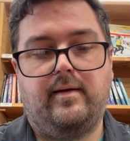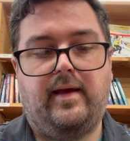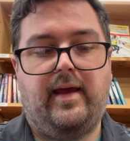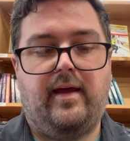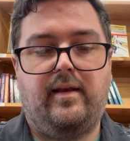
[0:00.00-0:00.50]

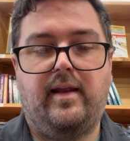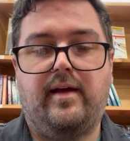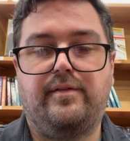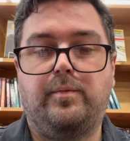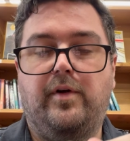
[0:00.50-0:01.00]
and it
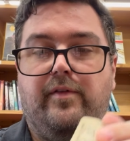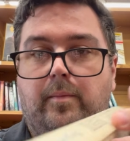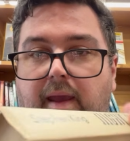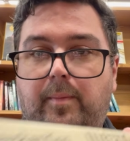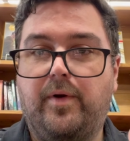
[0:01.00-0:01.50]
has more of a
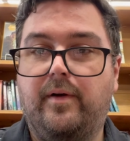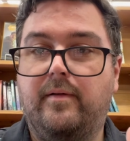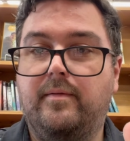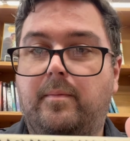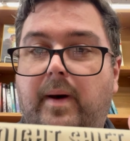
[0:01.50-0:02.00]

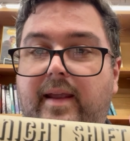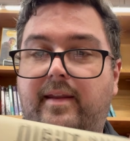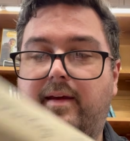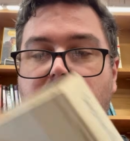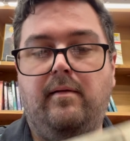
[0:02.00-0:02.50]
paper
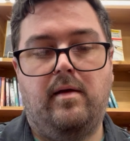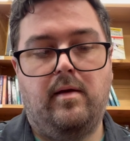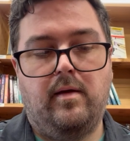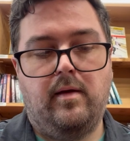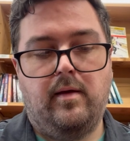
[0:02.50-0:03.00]
binding.
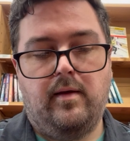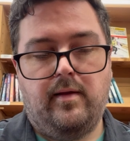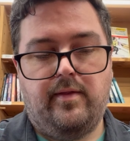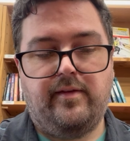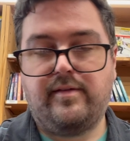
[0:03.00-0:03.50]

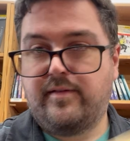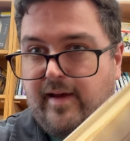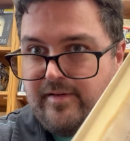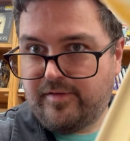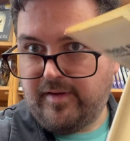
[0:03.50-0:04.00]
This is
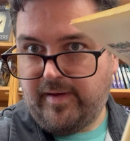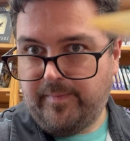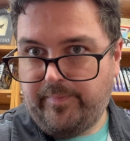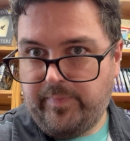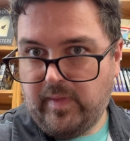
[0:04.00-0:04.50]
actually
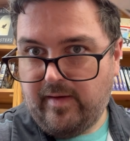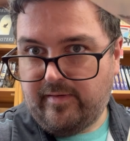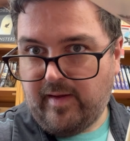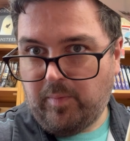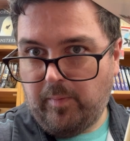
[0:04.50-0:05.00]
a
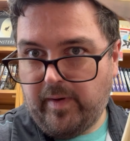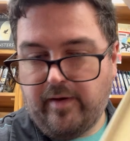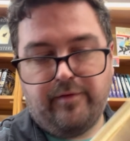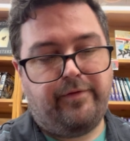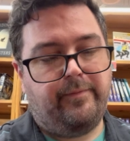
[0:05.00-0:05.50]
step
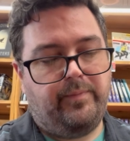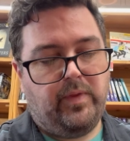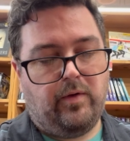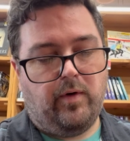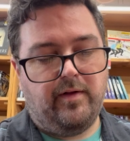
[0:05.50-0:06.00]
above the
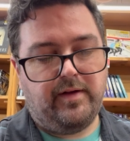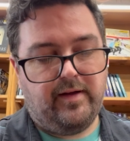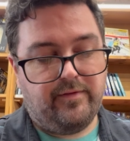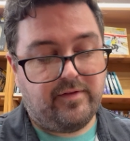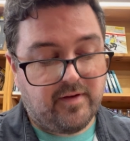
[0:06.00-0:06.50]
quality
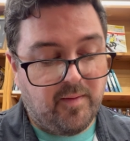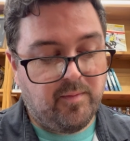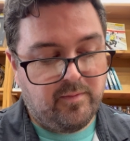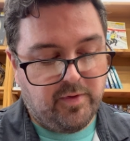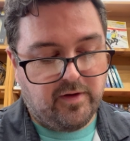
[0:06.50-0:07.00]
of some
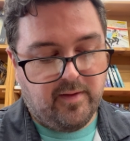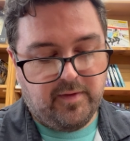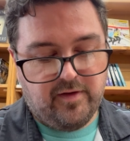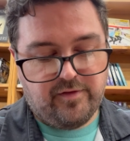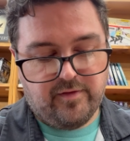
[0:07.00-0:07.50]
book club
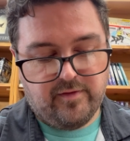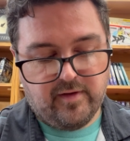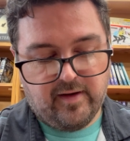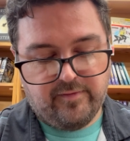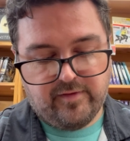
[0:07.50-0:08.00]
editions that
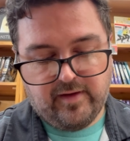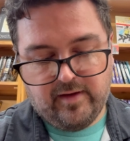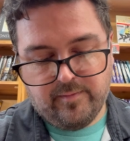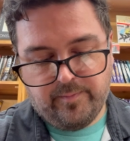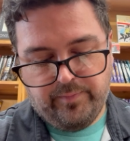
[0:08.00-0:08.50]
I've seen.